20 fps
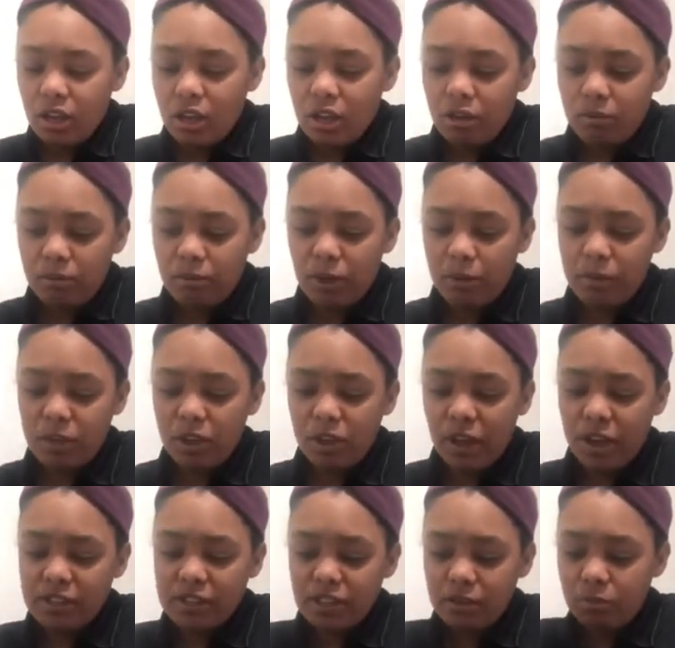Maybe you guys
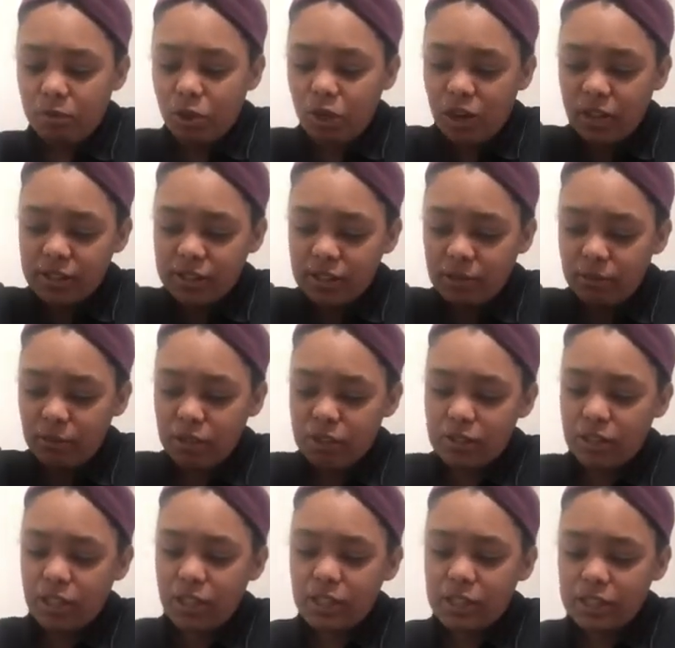can put on some music
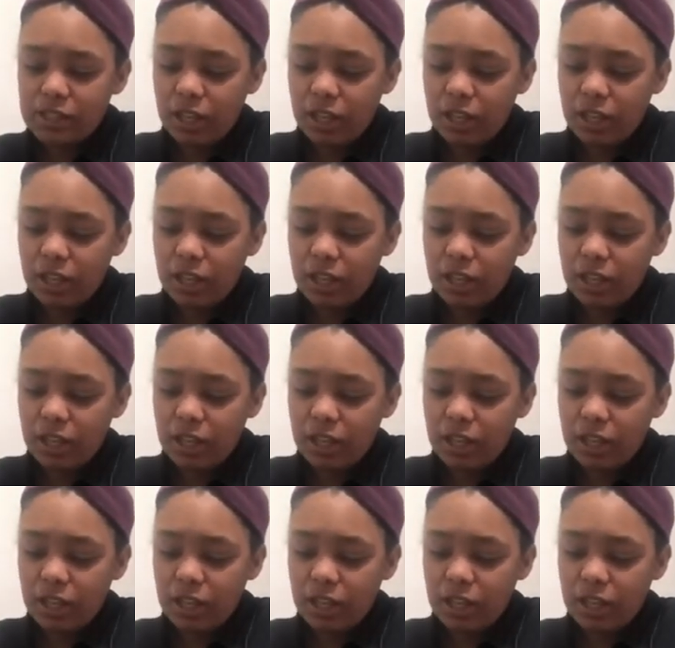and sing